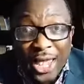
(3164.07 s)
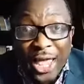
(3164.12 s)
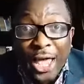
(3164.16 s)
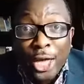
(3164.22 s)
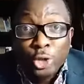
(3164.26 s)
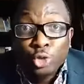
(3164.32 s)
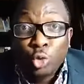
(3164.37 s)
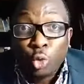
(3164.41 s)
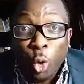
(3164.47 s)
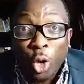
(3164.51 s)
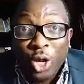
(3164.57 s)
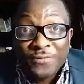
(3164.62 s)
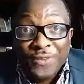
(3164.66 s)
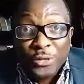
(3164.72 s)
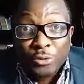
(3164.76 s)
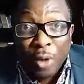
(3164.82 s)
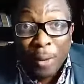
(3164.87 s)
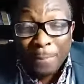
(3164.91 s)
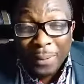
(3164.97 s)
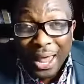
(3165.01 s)
you qualify
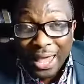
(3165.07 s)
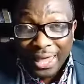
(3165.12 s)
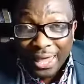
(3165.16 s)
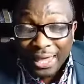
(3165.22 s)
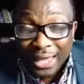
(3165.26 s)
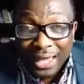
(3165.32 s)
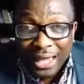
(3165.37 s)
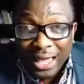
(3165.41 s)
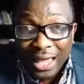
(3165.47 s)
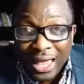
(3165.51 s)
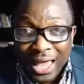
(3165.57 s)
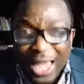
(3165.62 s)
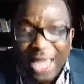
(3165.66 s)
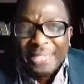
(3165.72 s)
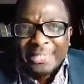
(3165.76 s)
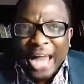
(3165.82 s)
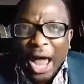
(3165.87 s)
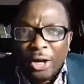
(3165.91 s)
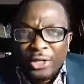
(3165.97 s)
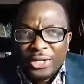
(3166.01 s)
to apply?
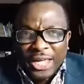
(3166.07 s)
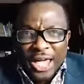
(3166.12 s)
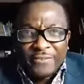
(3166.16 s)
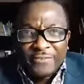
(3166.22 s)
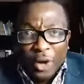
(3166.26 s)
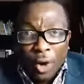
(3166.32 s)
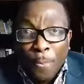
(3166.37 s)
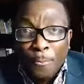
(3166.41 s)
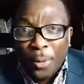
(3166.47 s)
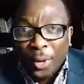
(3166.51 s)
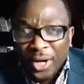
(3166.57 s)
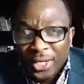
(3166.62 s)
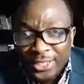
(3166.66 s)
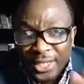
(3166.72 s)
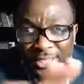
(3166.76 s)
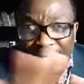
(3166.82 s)
Now they have their own politics